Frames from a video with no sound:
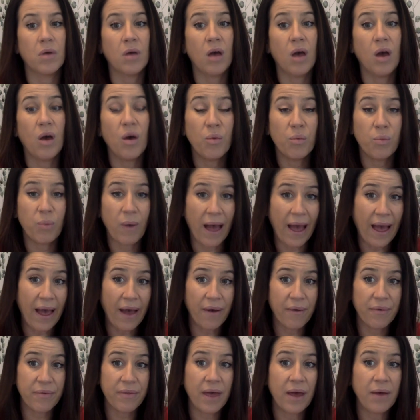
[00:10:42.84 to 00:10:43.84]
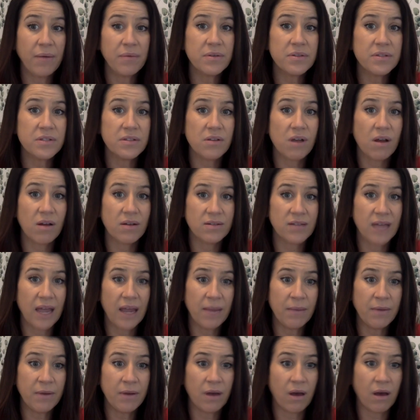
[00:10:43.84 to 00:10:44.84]
Oh, wow, that was a long
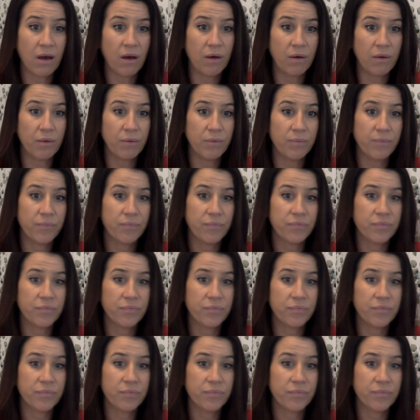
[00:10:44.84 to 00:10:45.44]
time ago.